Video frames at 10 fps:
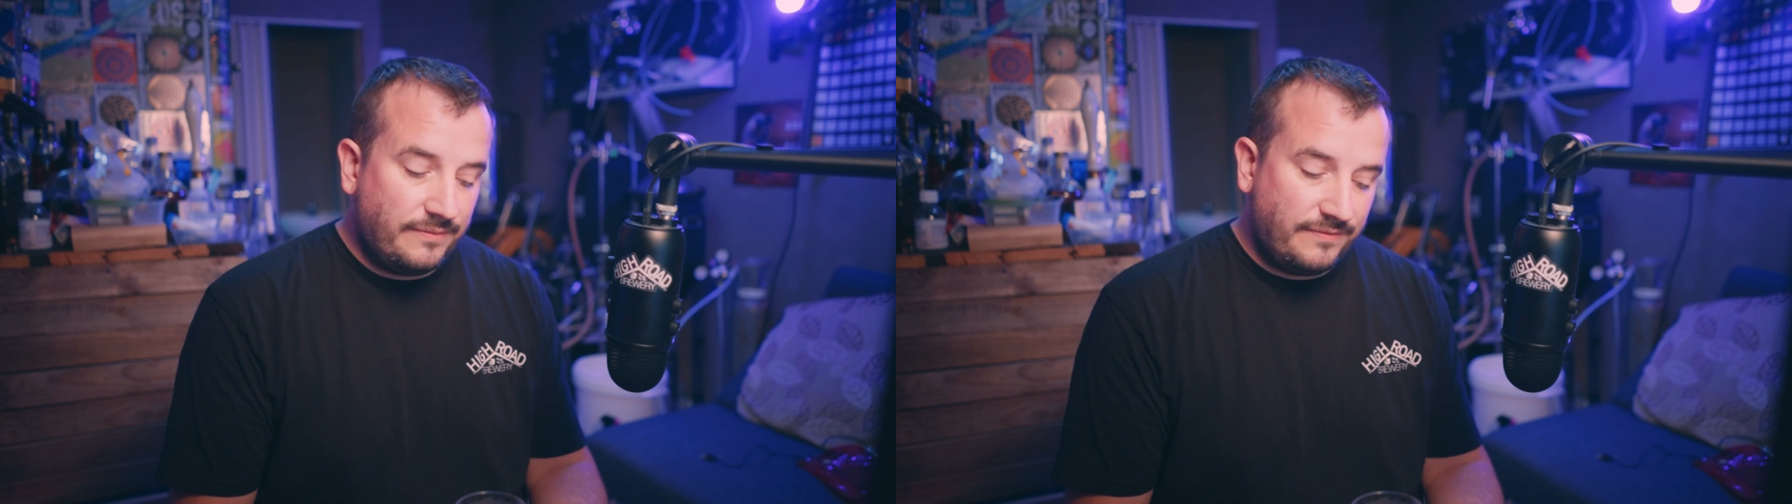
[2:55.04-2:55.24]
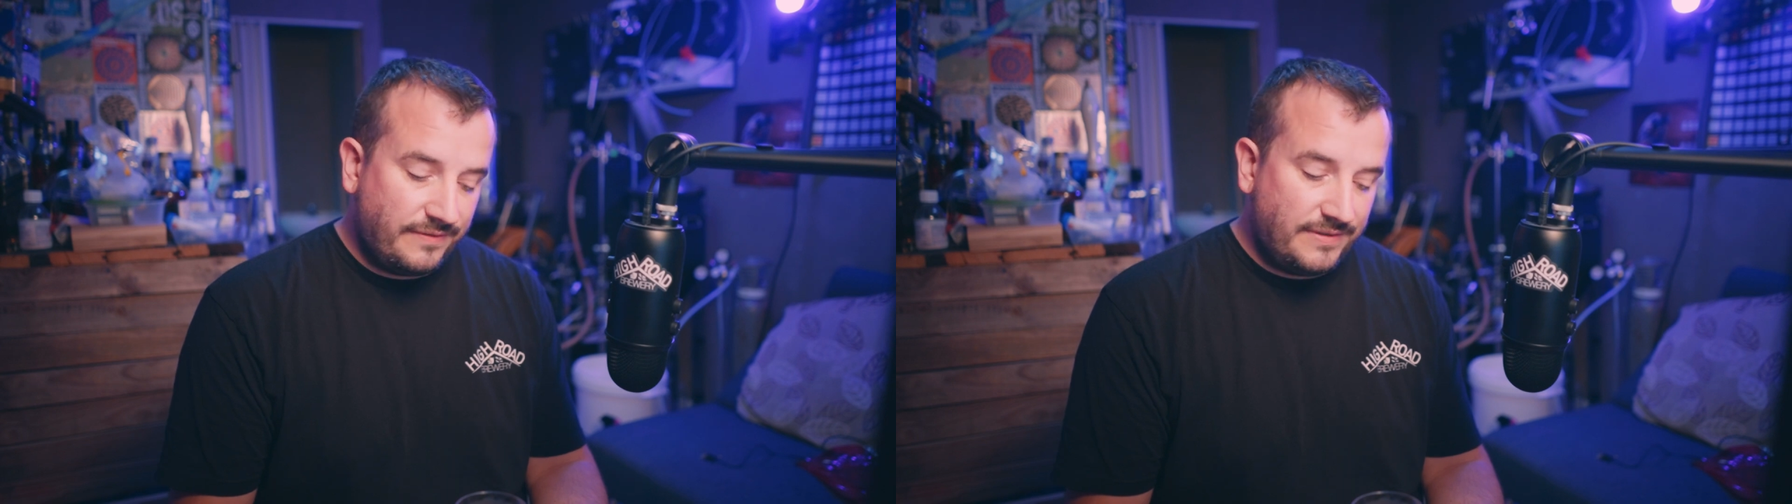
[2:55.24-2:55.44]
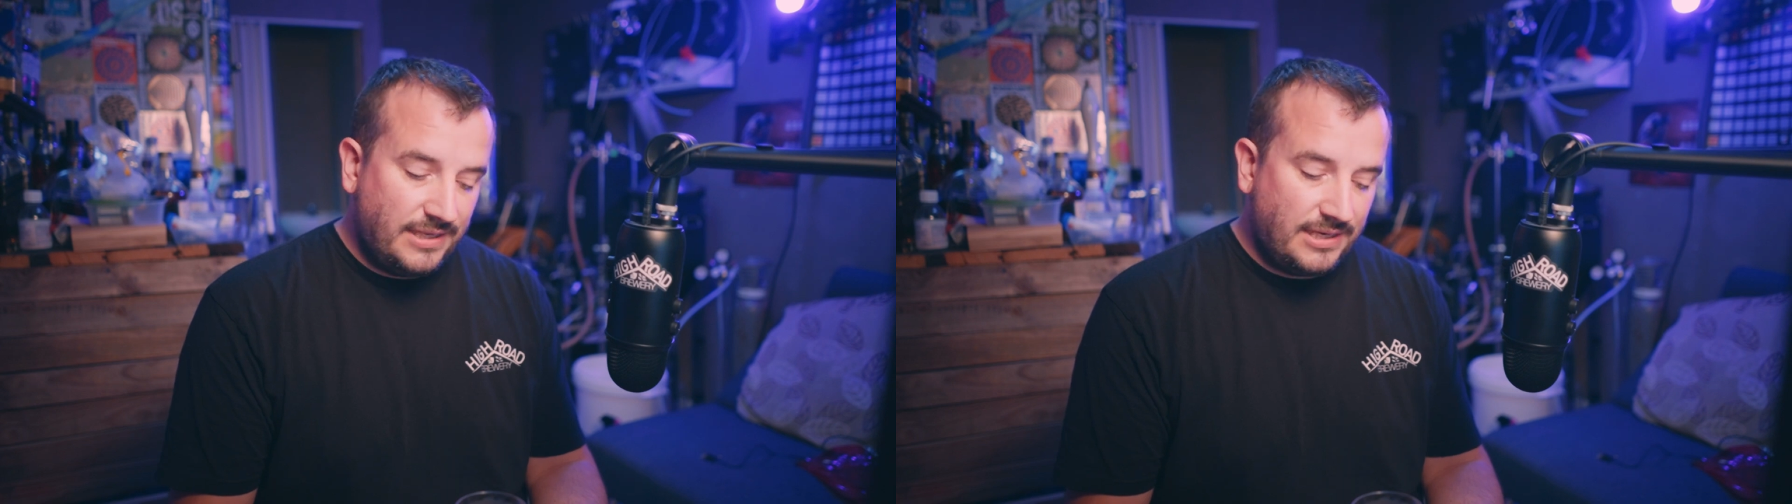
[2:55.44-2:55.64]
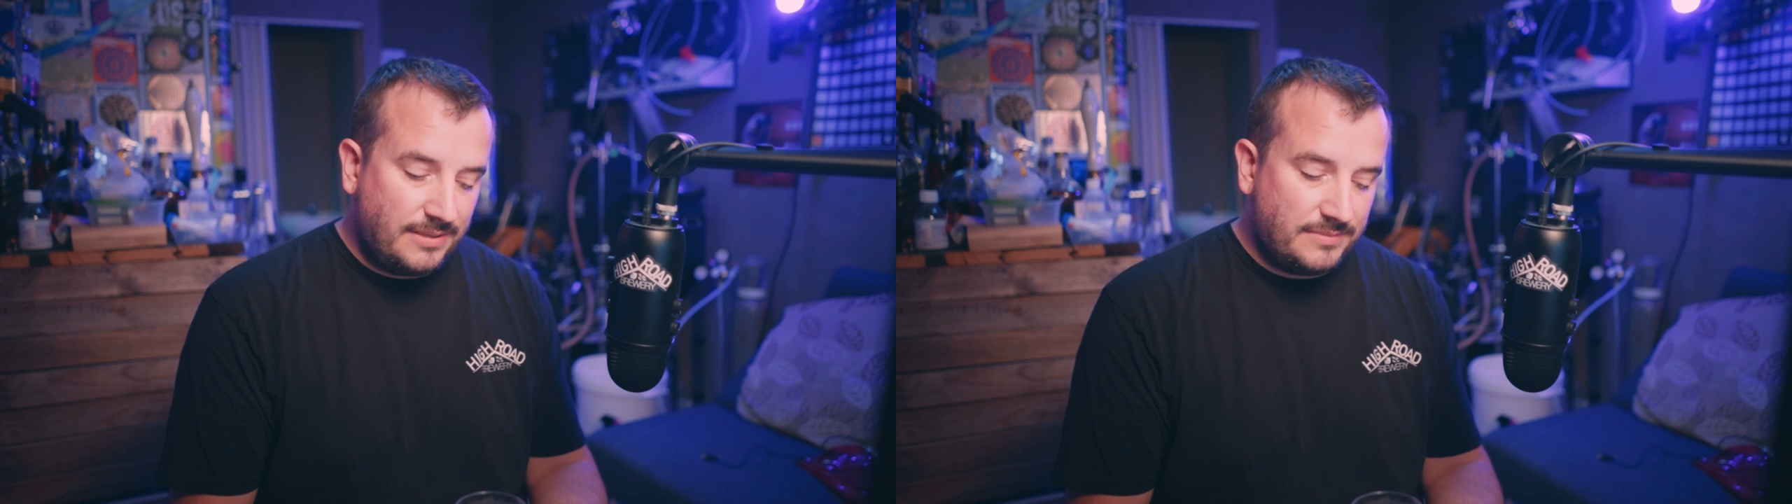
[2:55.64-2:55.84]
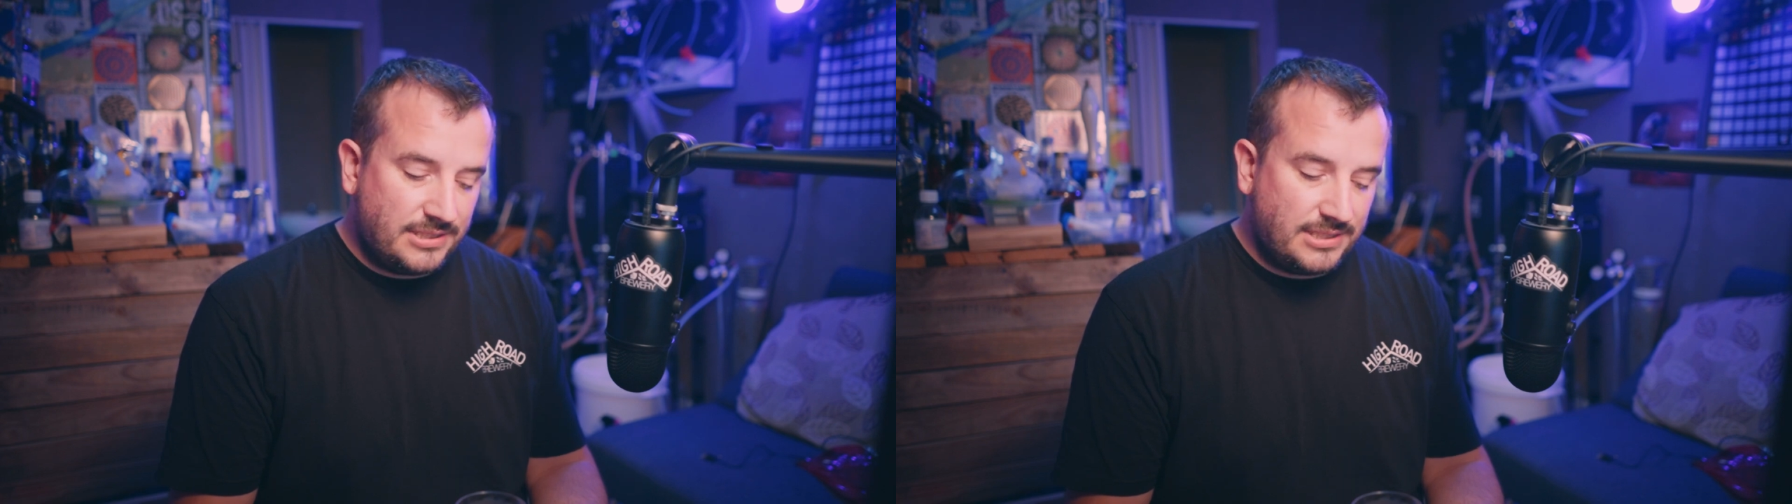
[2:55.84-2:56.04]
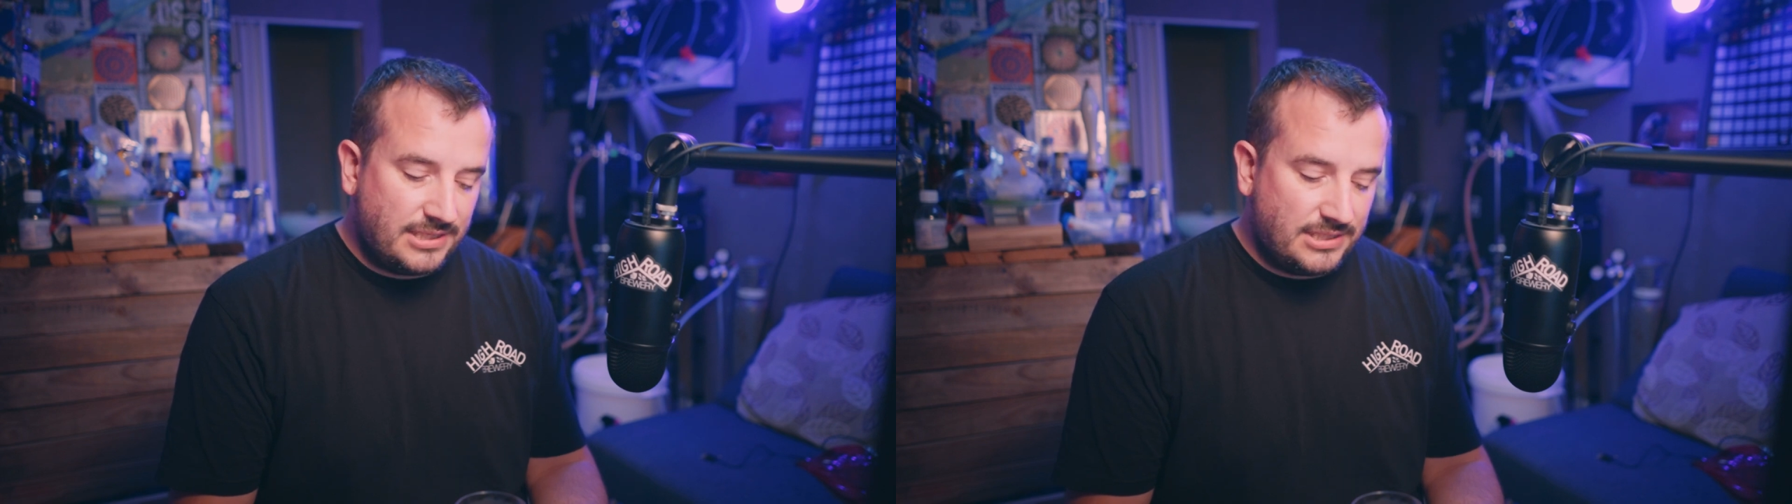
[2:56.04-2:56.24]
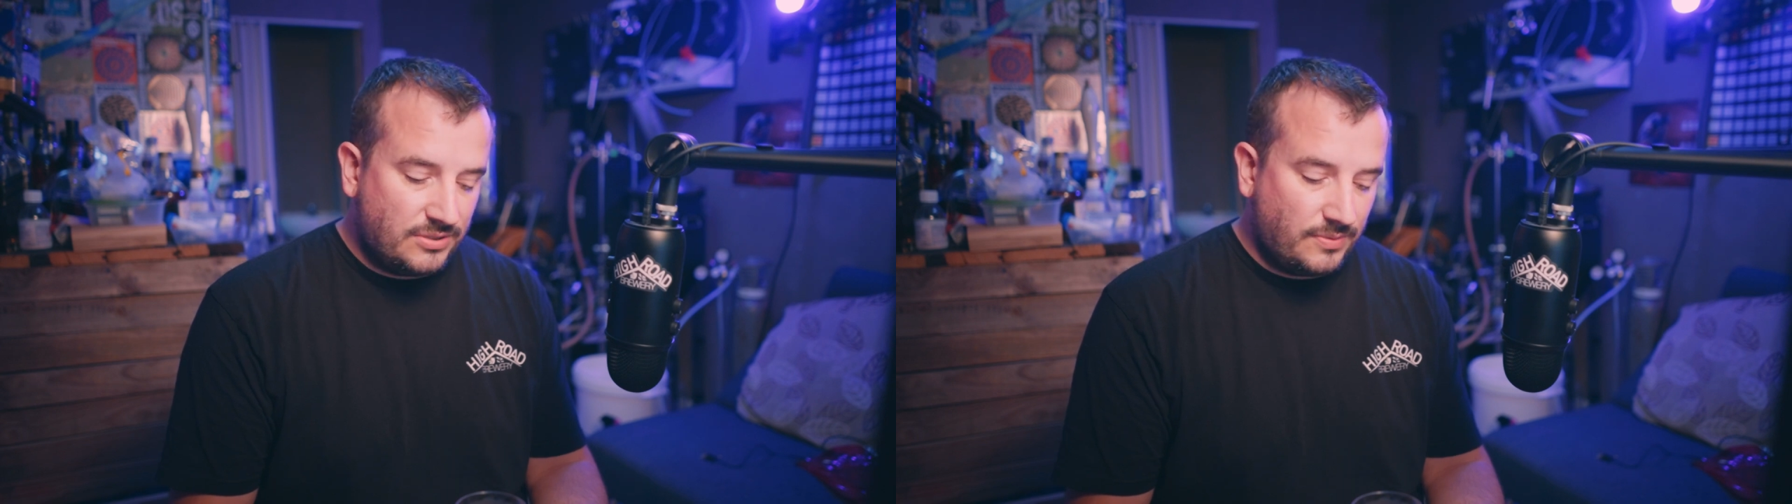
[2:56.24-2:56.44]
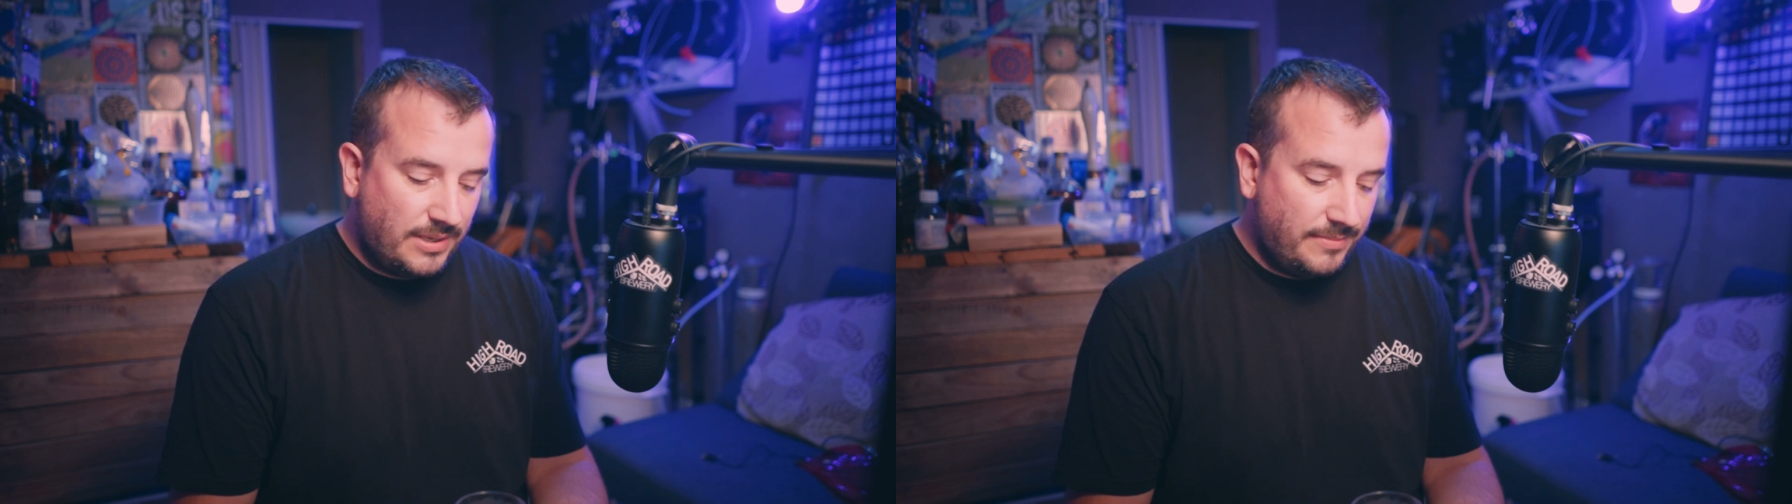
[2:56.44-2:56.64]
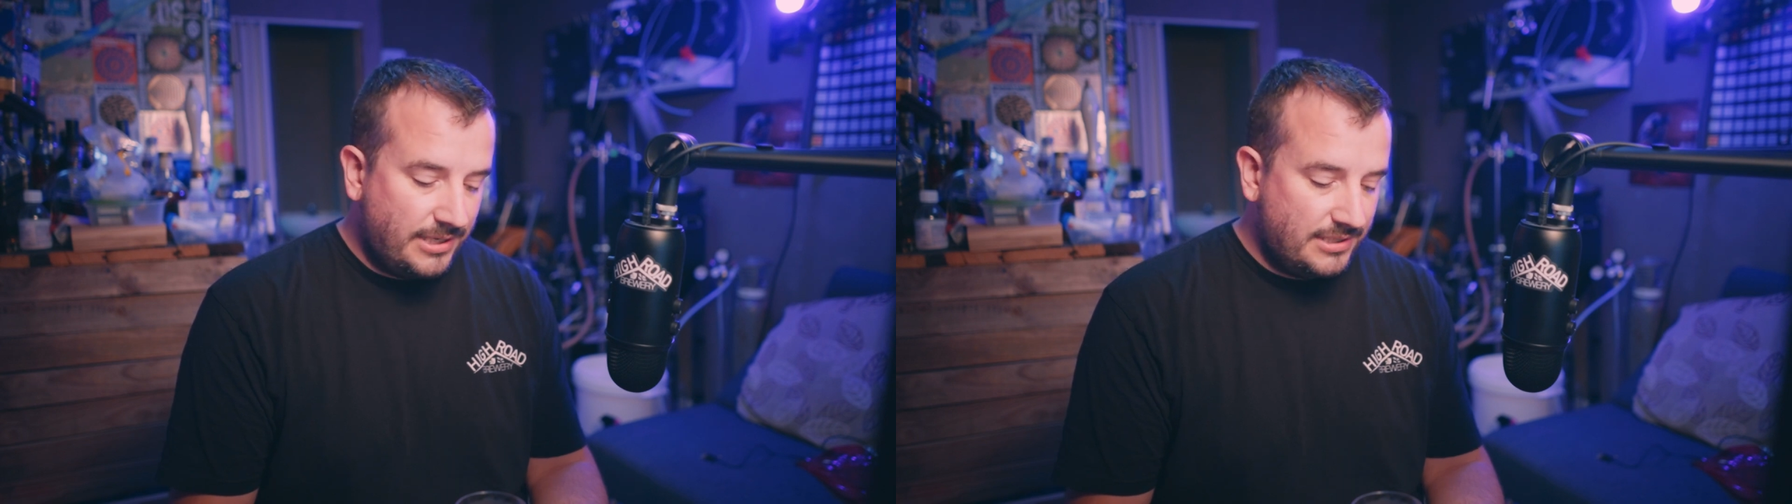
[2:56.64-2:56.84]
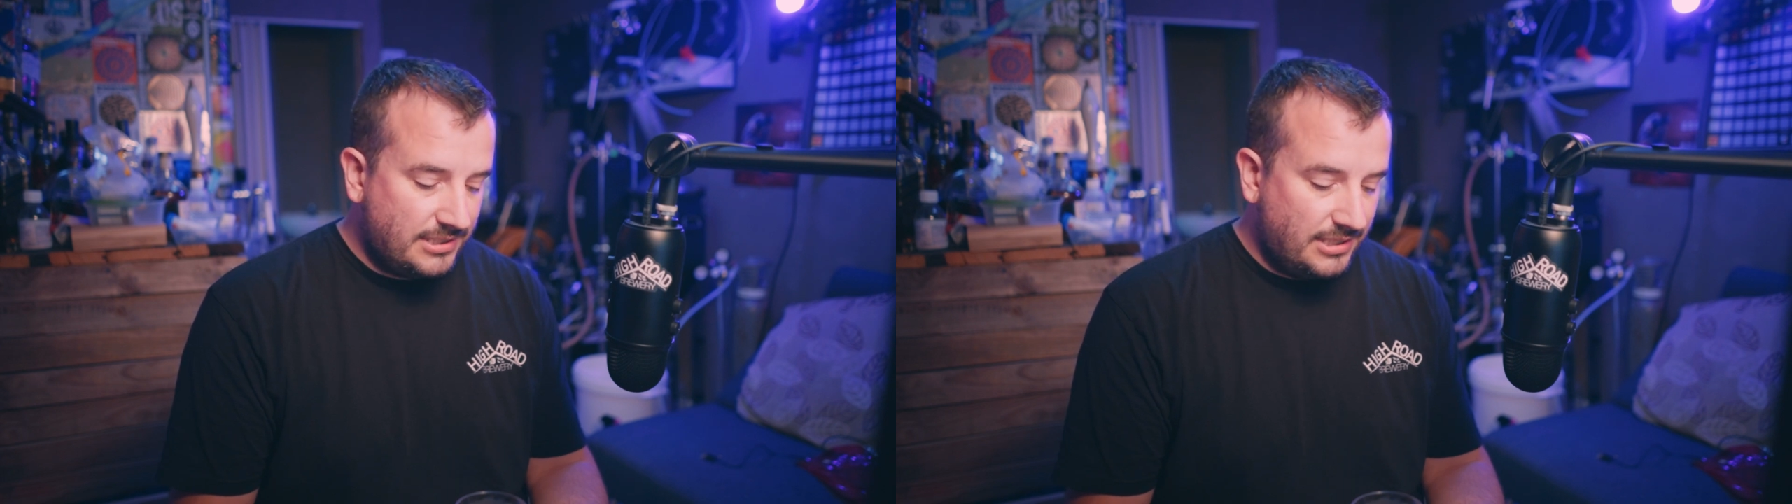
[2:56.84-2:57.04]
15 grams of Saaz at 20 minutes,